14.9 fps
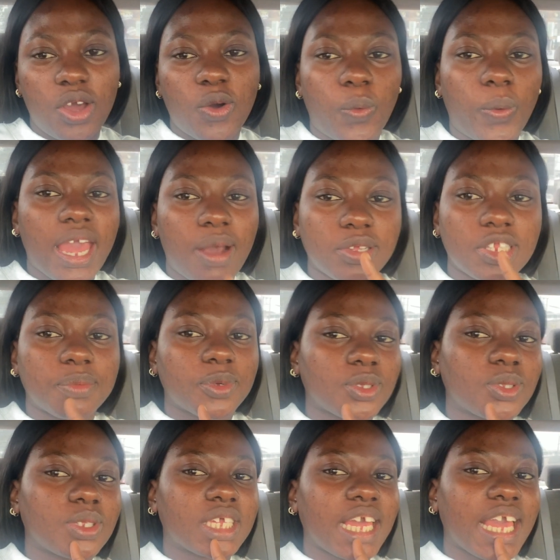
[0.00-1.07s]
where I was
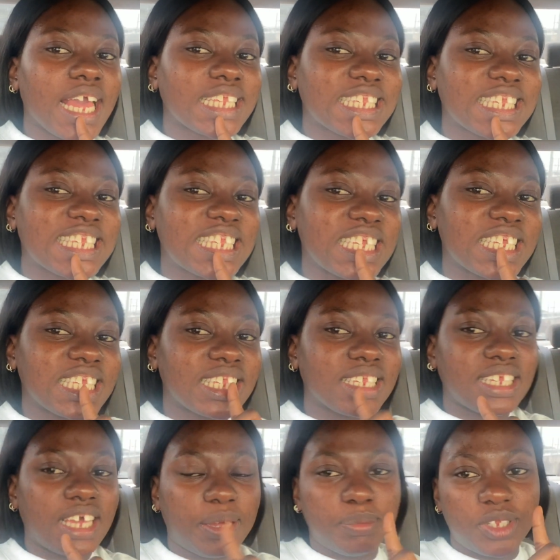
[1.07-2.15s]
supposed to get
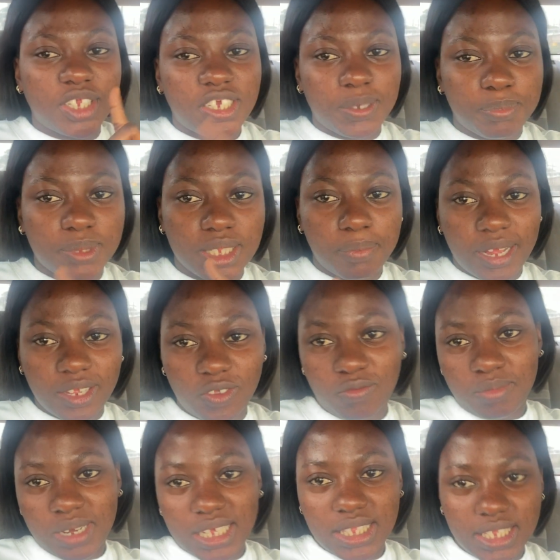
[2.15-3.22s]
this um, chipped part of
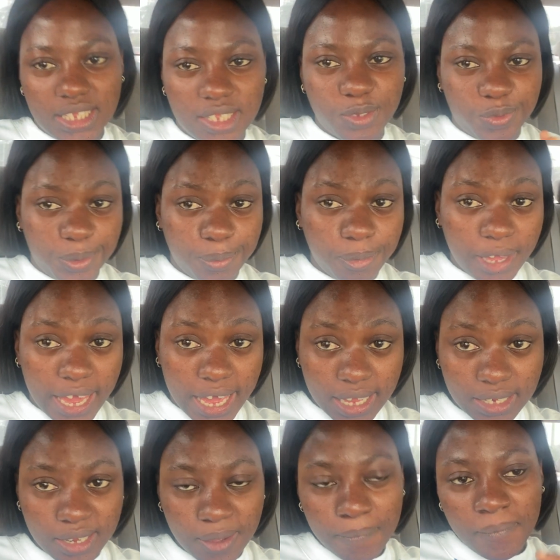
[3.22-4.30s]
my teeth
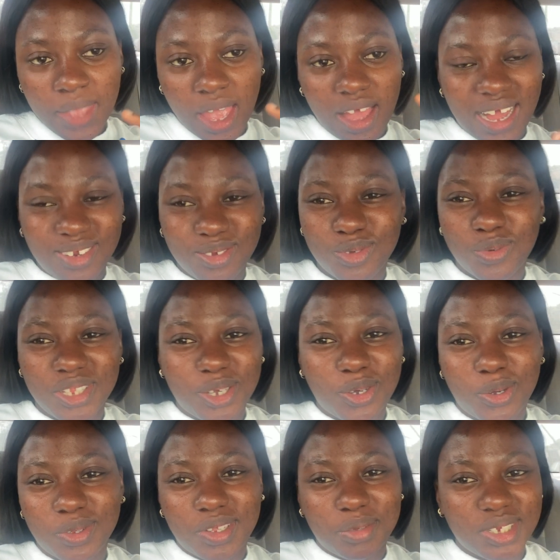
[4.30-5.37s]
repaired. I don't know what they
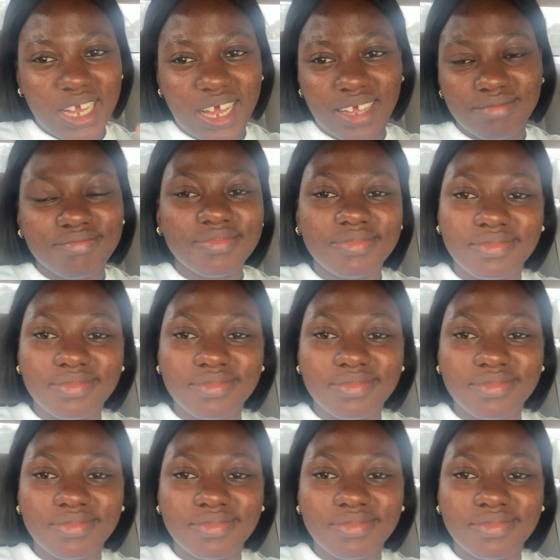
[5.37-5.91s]
call them, sha.